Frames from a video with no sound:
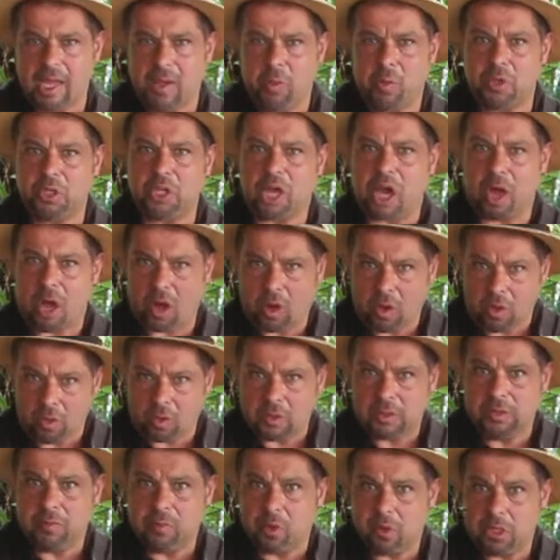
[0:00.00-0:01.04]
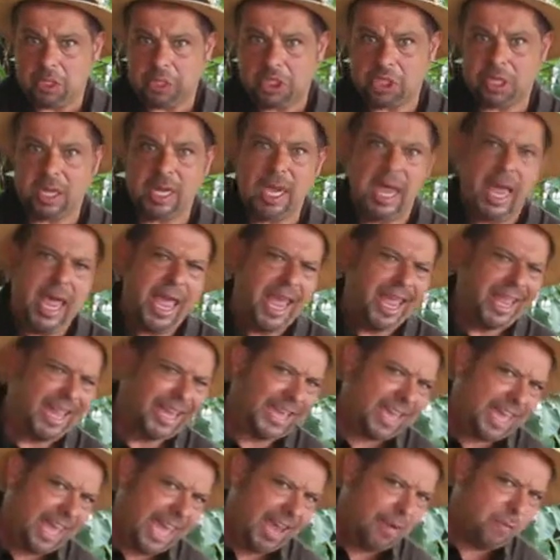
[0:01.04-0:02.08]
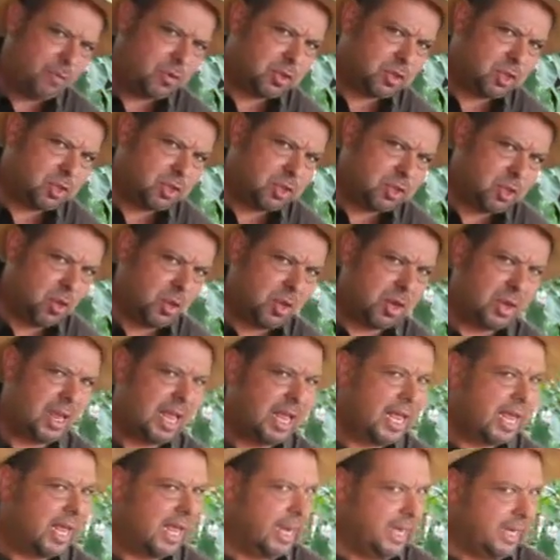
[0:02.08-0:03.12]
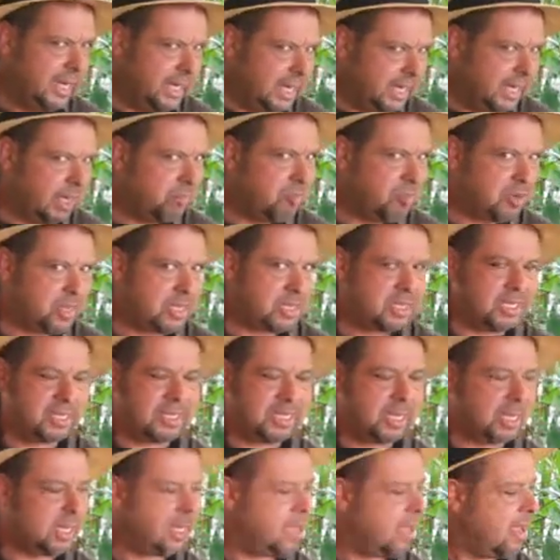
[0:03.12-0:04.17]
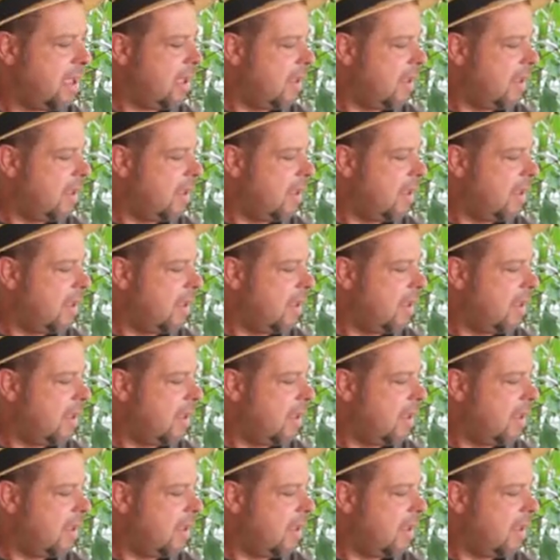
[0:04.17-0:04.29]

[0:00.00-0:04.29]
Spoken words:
which holds the moisture and keeps the soil a little bit acidic,